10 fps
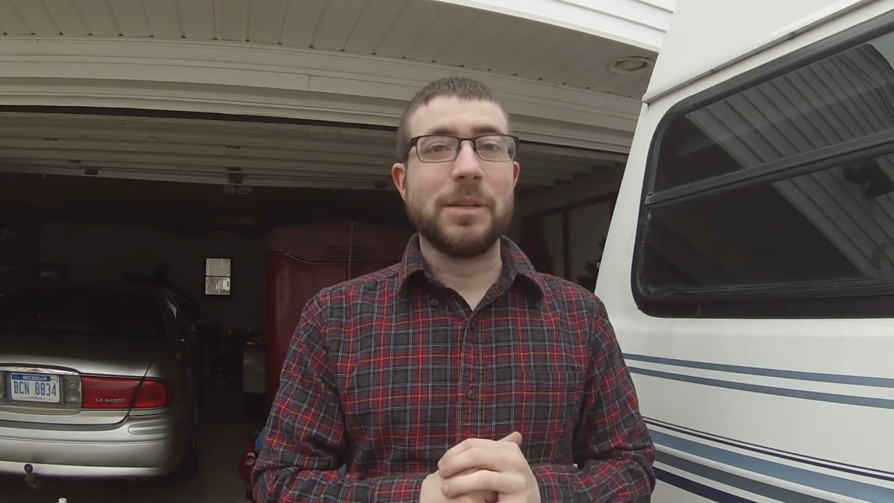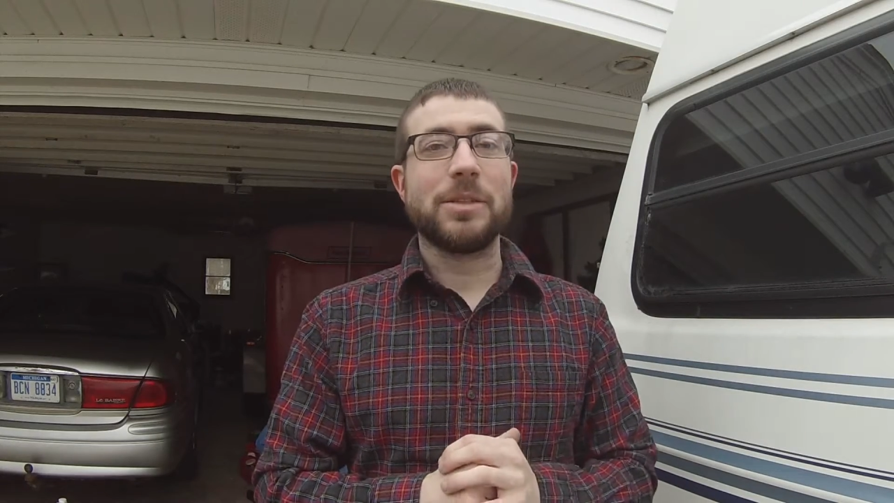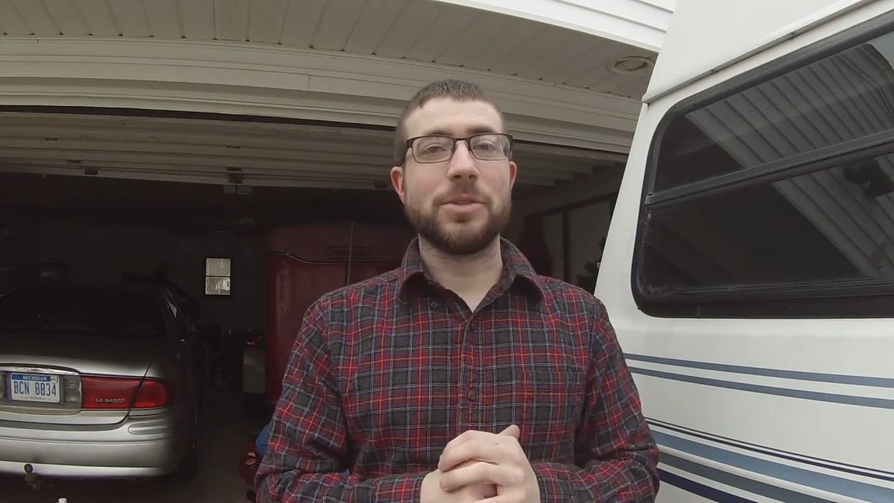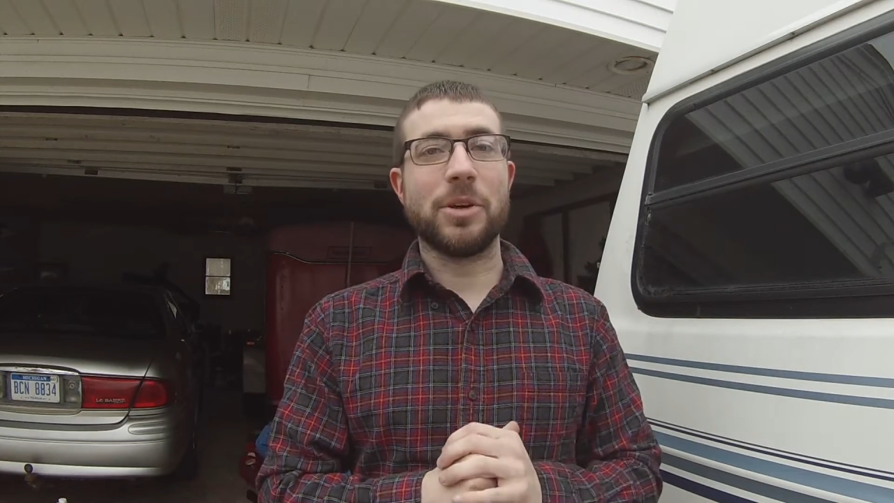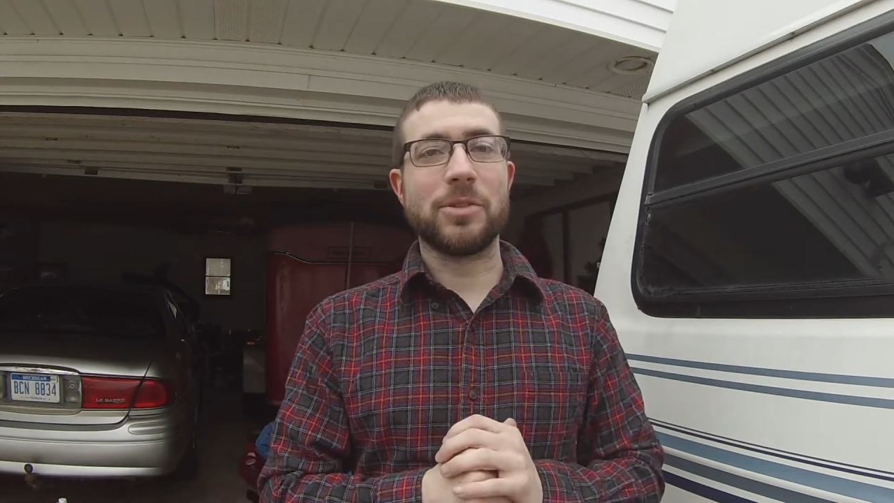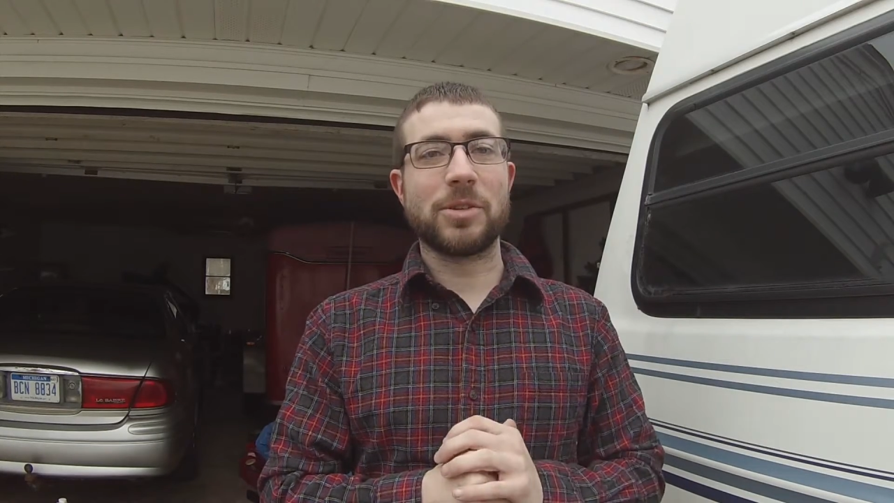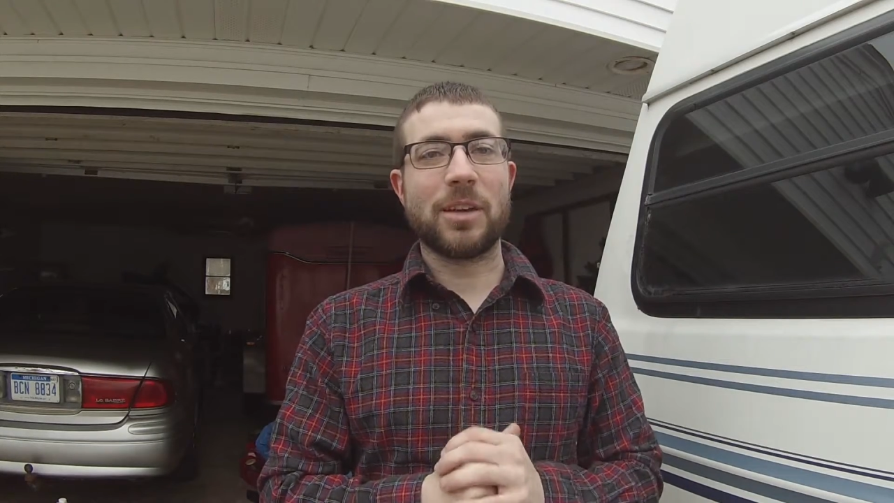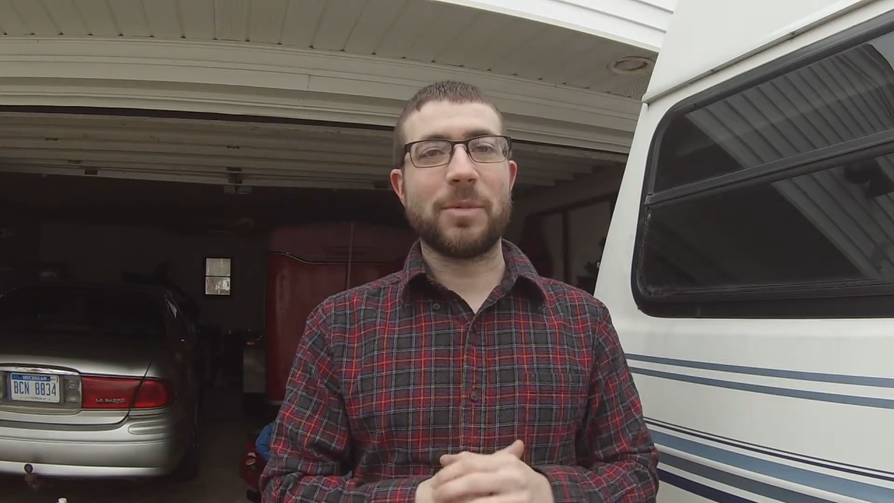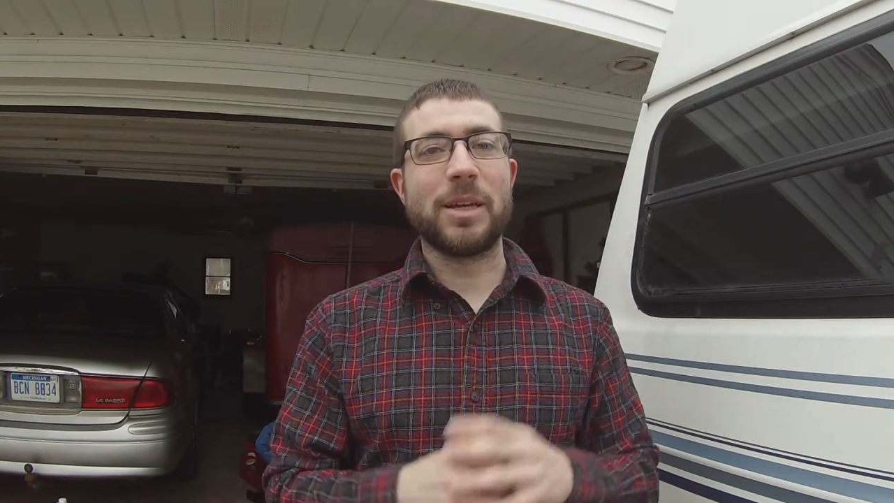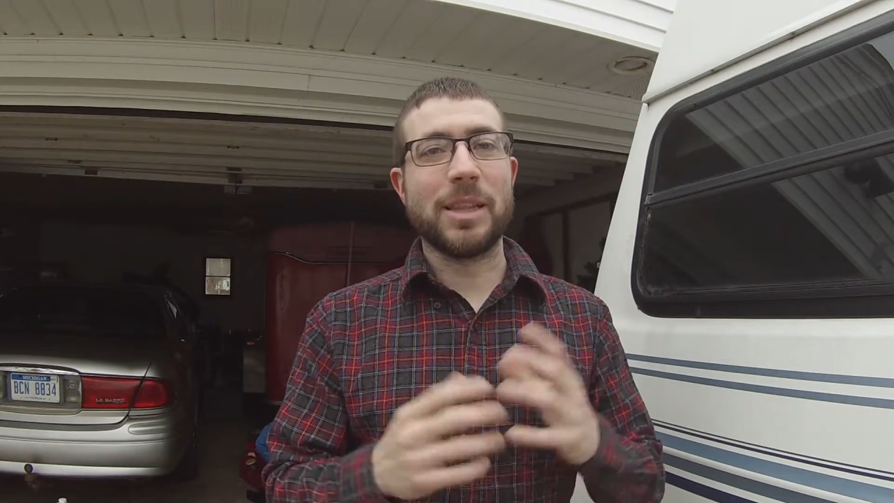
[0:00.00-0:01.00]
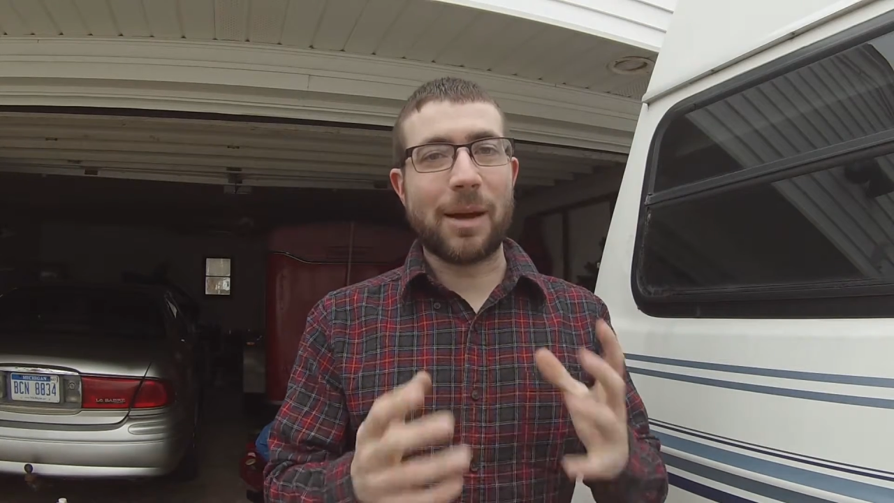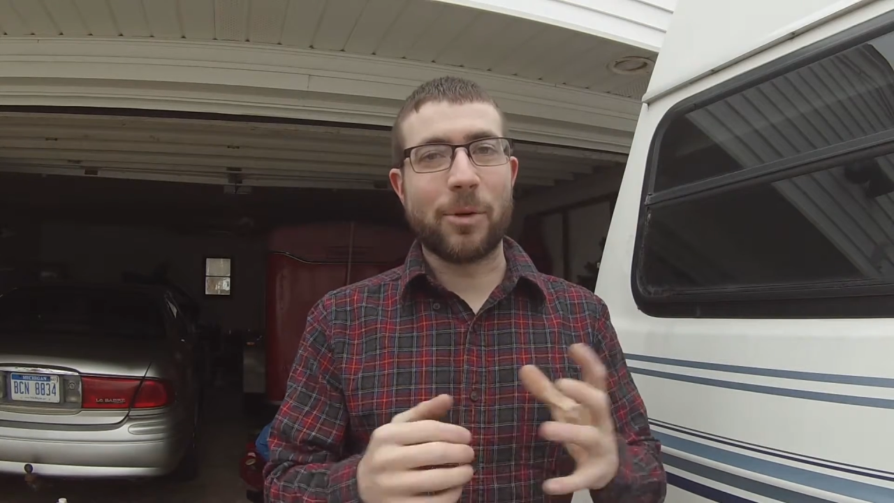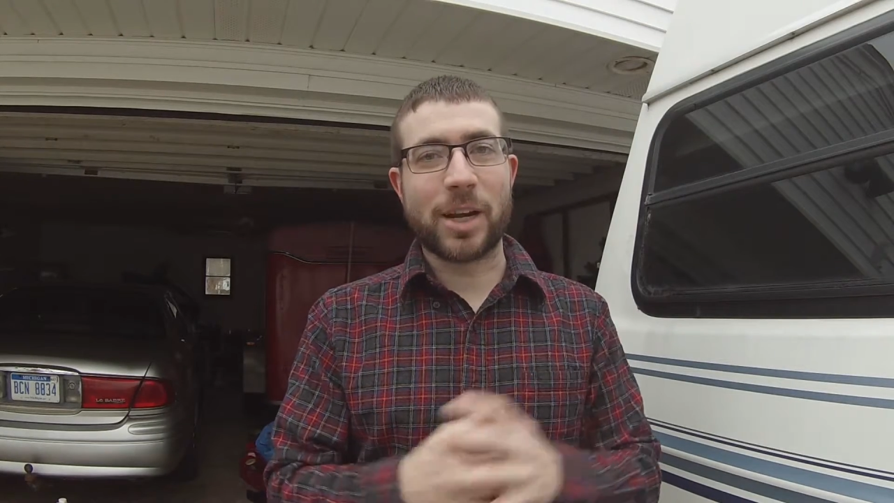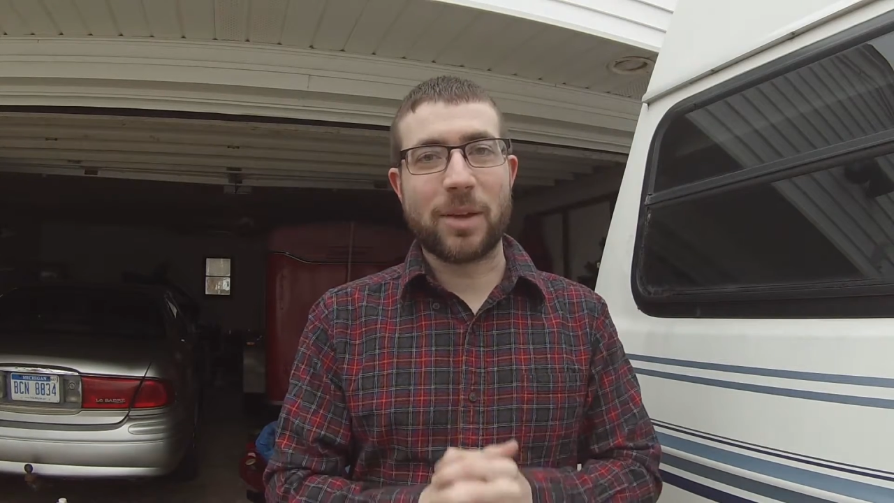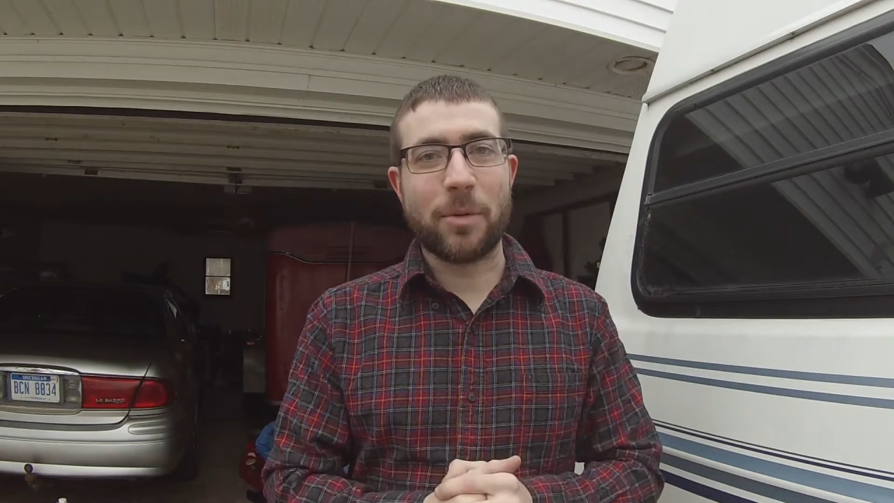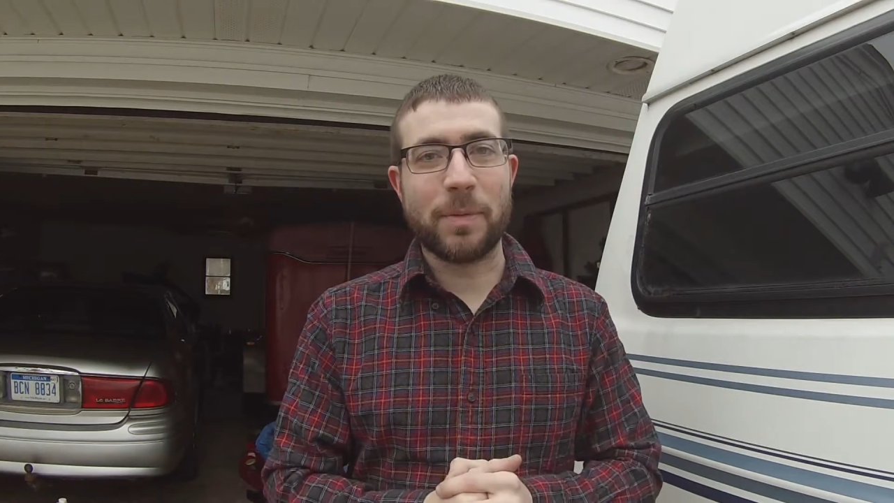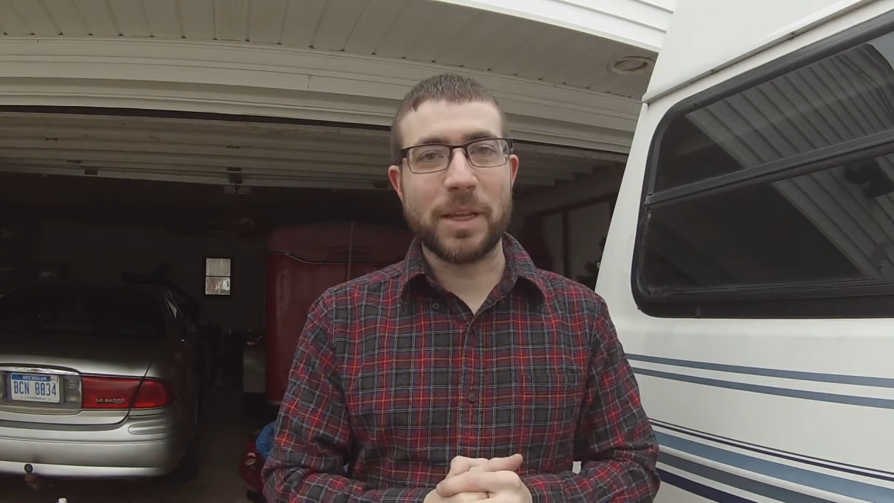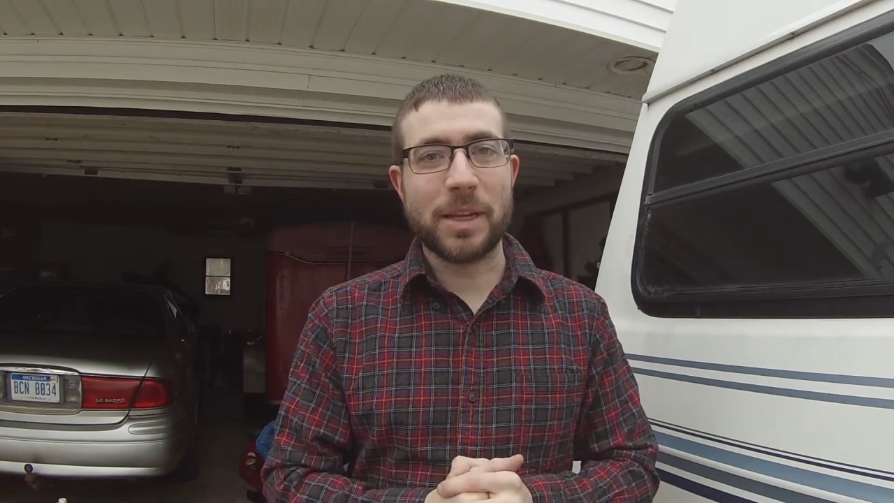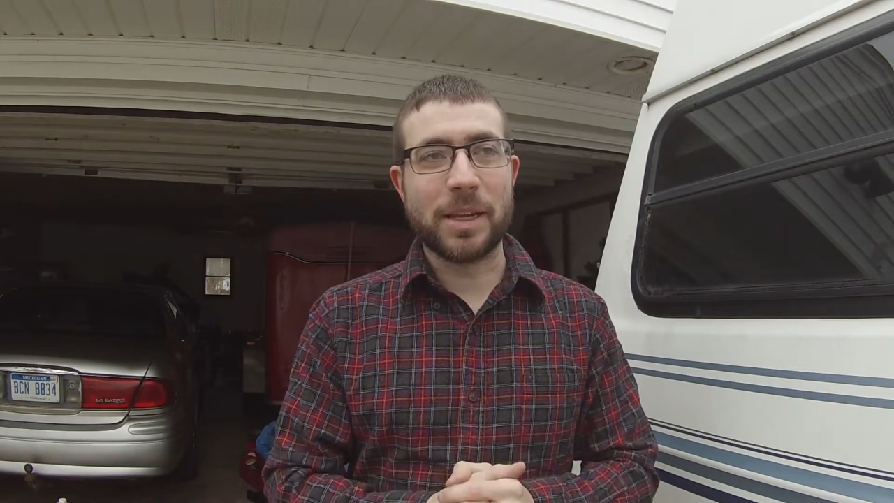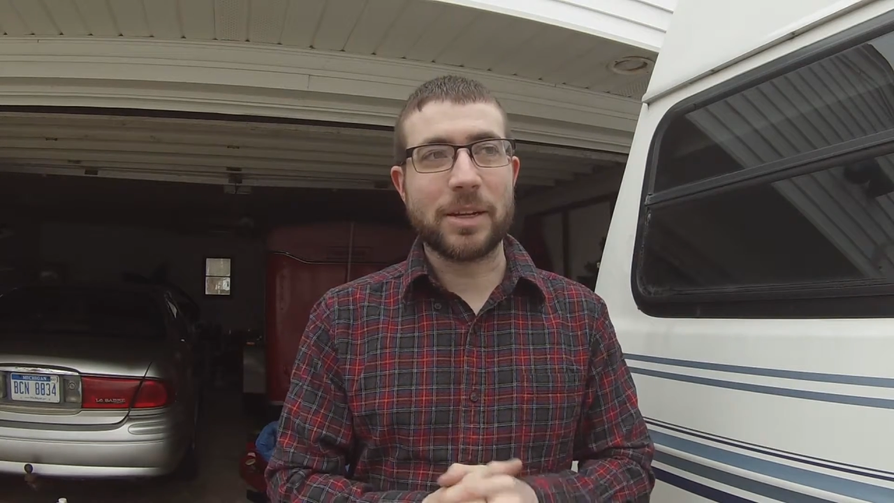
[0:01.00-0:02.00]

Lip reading: So those will give me a lot more capability,